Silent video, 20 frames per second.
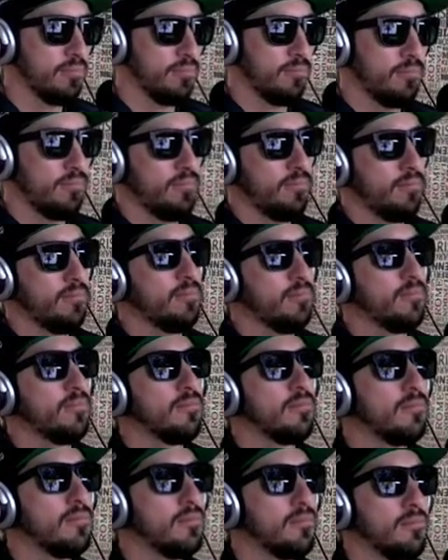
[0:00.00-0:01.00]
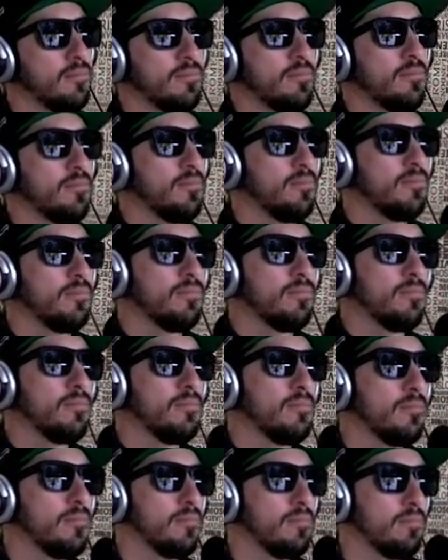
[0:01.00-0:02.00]

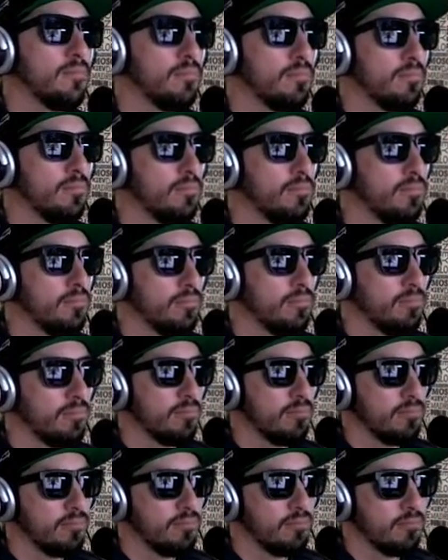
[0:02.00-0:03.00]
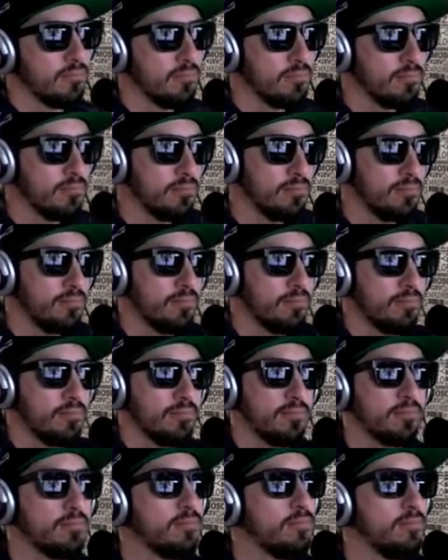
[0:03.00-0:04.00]

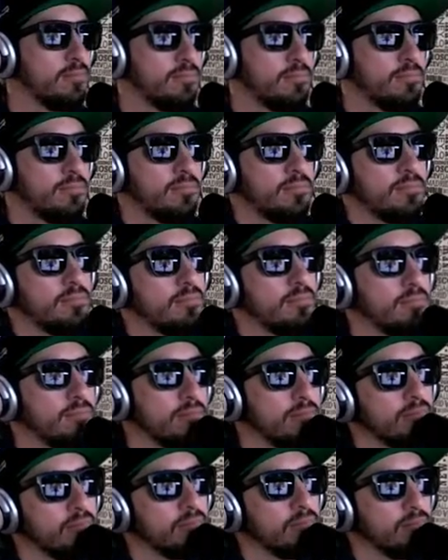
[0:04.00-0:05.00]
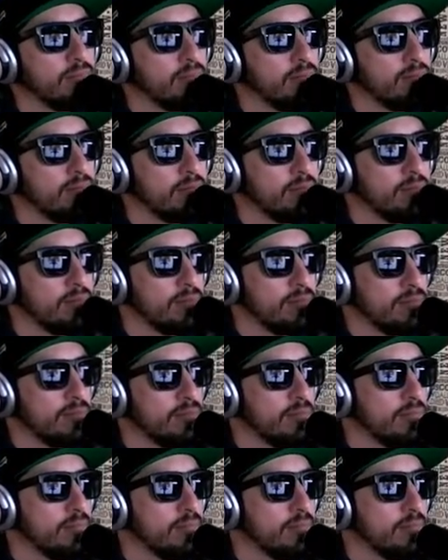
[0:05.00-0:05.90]
(silent)